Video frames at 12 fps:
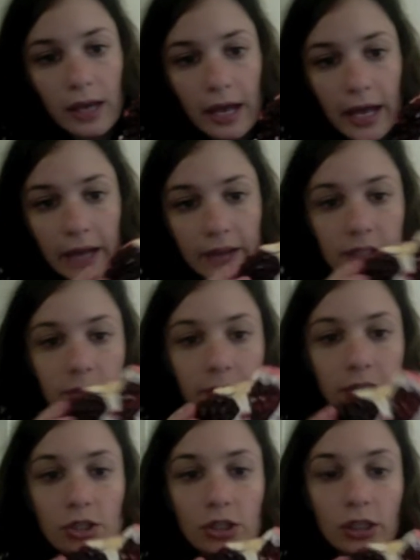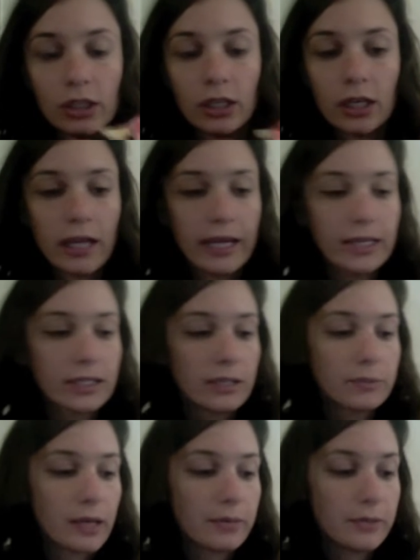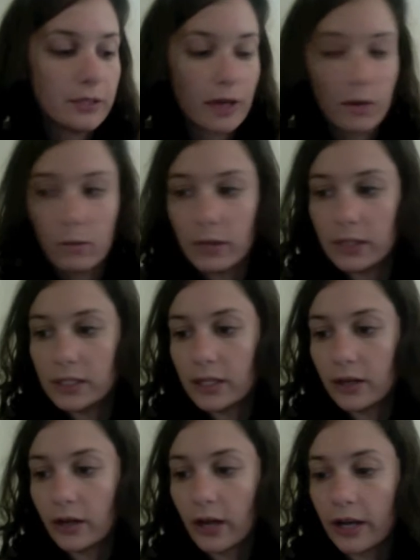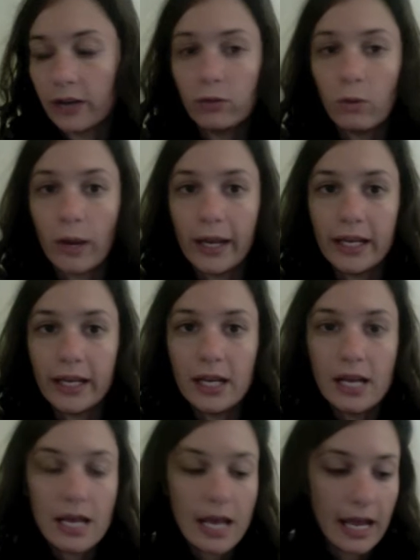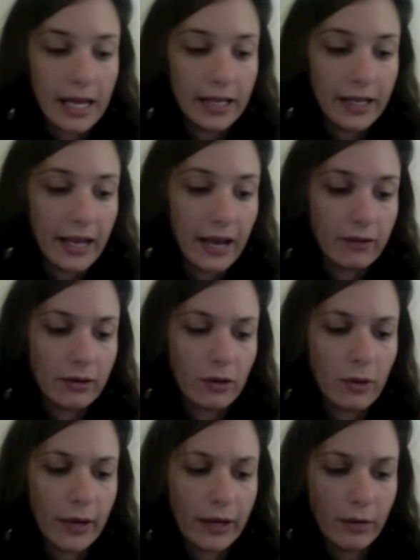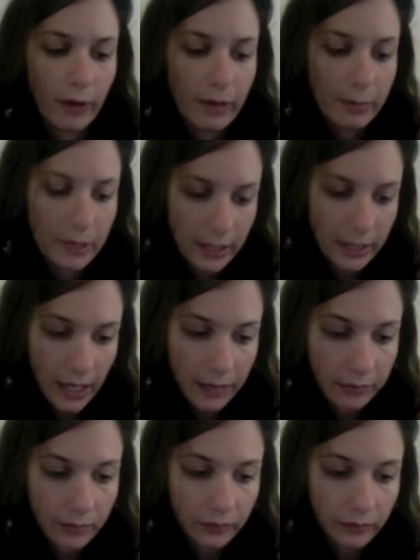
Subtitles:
And this is what it should look like. Sometimes you get ones that are kind of white and they haven't quite ripened yet,